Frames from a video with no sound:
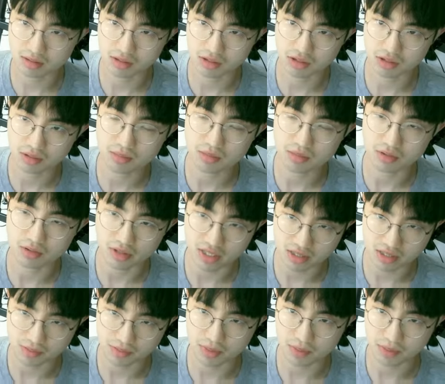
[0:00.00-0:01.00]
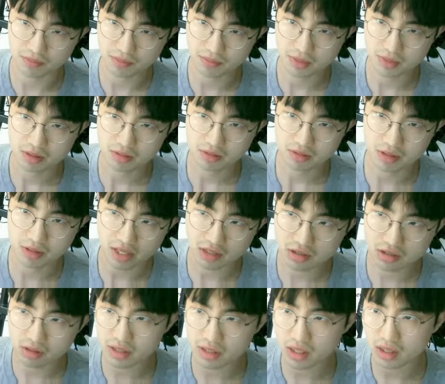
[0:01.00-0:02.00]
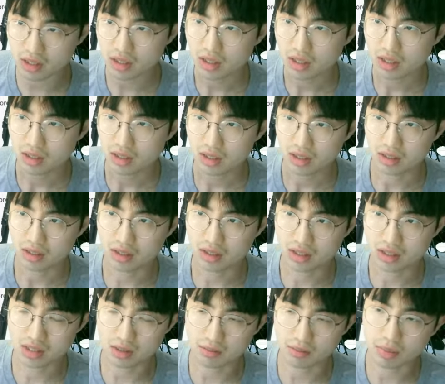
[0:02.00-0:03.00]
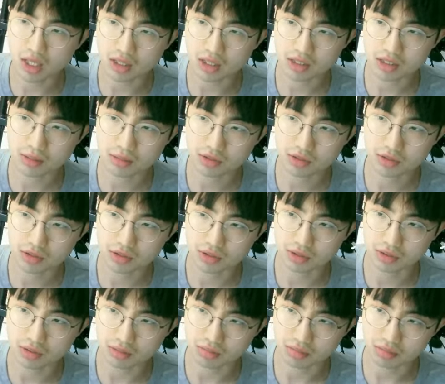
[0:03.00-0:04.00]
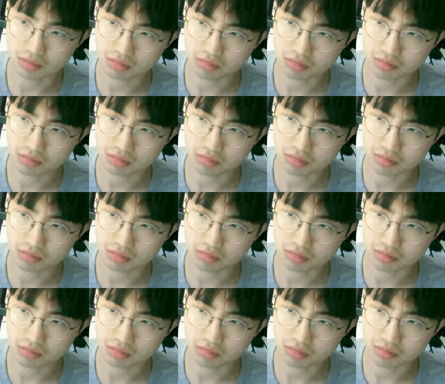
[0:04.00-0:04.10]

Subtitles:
soup recipe. So actually it is impossible to